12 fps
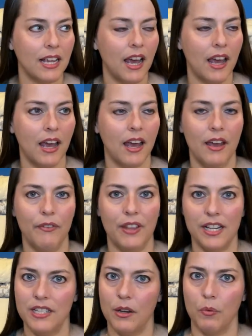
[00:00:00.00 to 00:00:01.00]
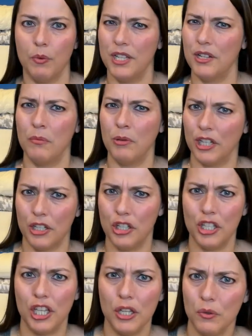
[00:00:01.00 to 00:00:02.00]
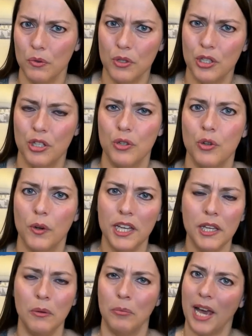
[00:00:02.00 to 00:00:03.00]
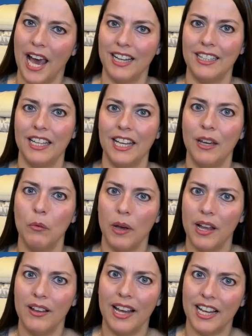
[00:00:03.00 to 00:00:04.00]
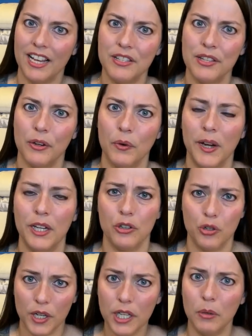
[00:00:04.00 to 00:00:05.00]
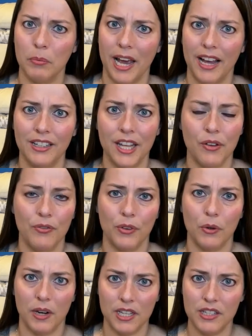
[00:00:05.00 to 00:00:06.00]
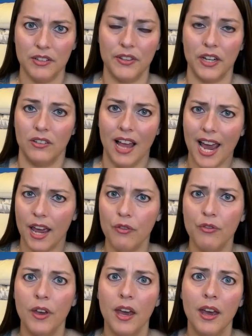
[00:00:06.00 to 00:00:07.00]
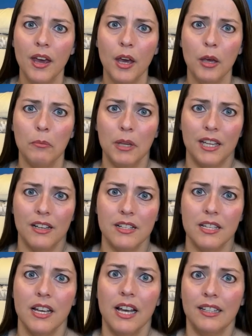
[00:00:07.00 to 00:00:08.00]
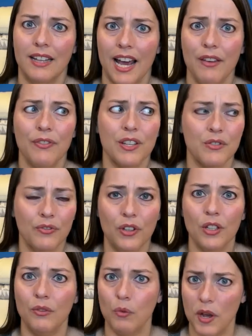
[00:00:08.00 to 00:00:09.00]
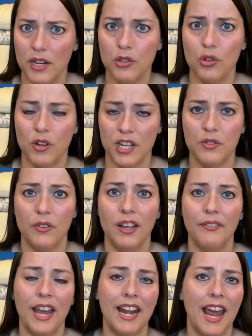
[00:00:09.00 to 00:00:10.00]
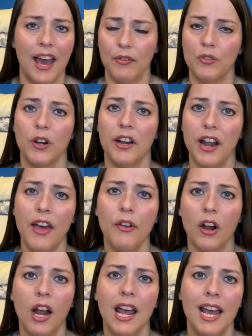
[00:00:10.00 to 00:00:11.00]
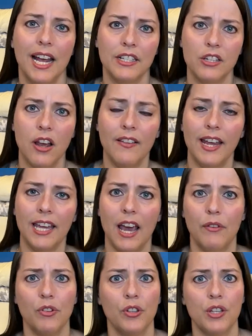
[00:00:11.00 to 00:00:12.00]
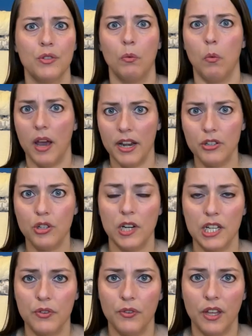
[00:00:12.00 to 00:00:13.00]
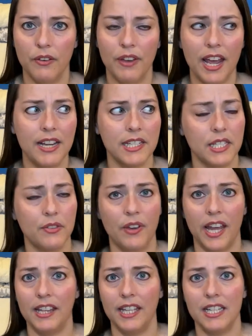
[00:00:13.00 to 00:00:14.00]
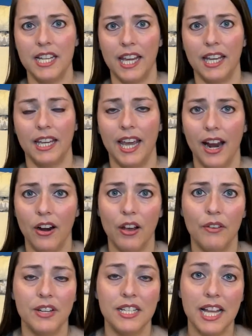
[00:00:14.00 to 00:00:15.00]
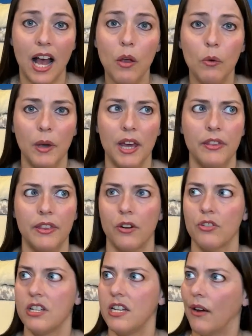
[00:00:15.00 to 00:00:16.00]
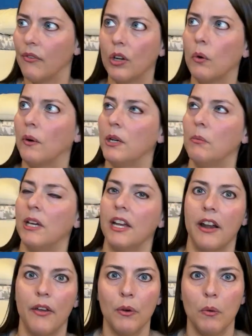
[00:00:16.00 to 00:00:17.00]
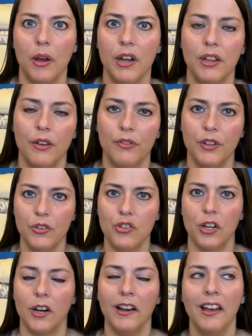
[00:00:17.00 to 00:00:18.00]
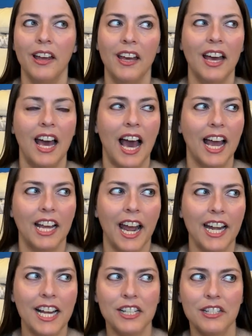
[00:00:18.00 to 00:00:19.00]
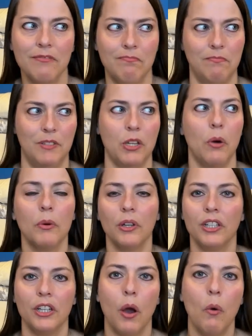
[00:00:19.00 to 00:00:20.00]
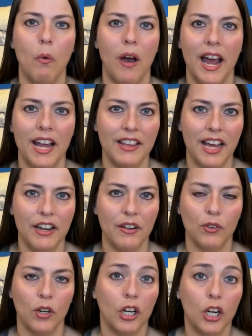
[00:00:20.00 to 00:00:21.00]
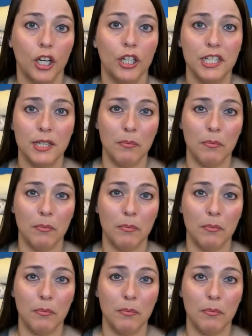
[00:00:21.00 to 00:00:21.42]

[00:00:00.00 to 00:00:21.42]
uh, if that's a reasonable excuse to treat you badly, well, I guess they're going to treat you badly for the rest of their life because life is full of one stressful event after another. It's not like after this one stressful event is finally taken care of and dealt with, there's never going to be another one in the future. I kind of don't really know why that never occurred to